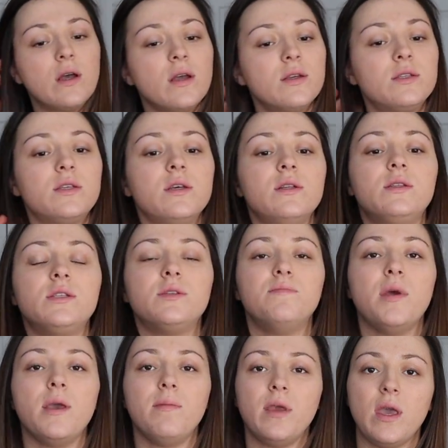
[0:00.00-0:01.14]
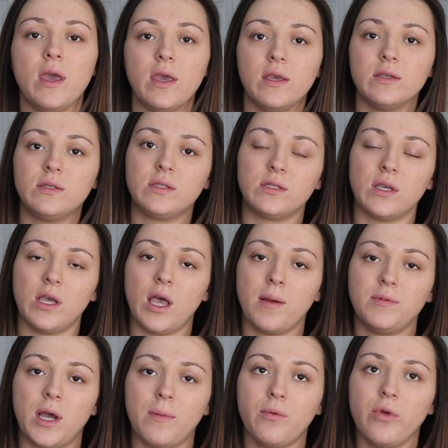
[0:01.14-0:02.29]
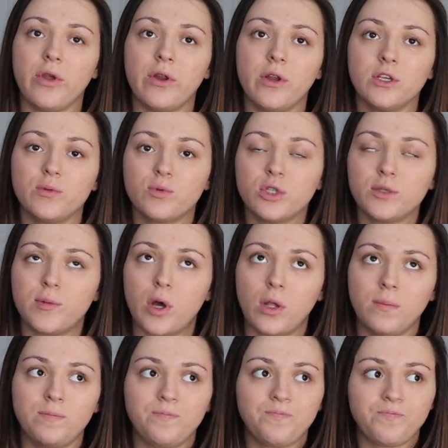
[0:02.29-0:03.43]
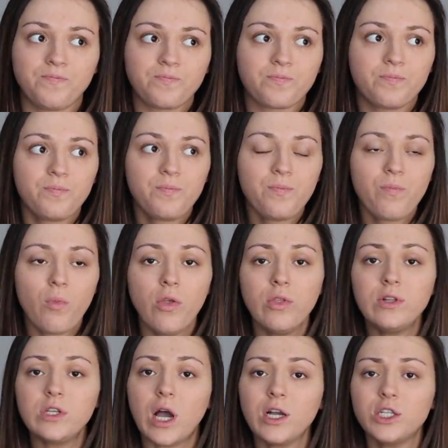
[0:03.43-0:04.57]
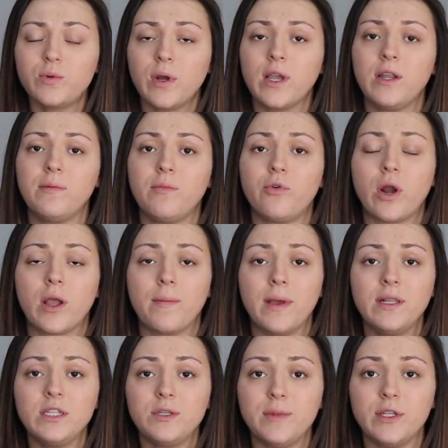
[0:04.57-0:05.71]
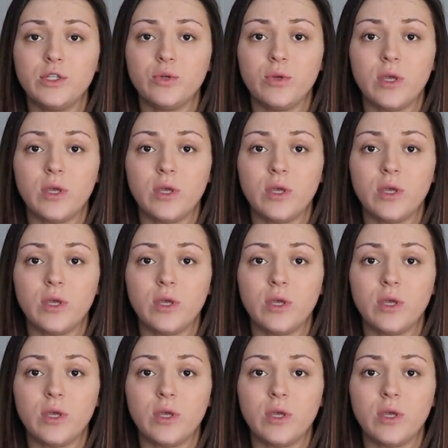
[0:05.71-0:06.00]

since baby A's abdominal area was more small, the doctor rec recommended me to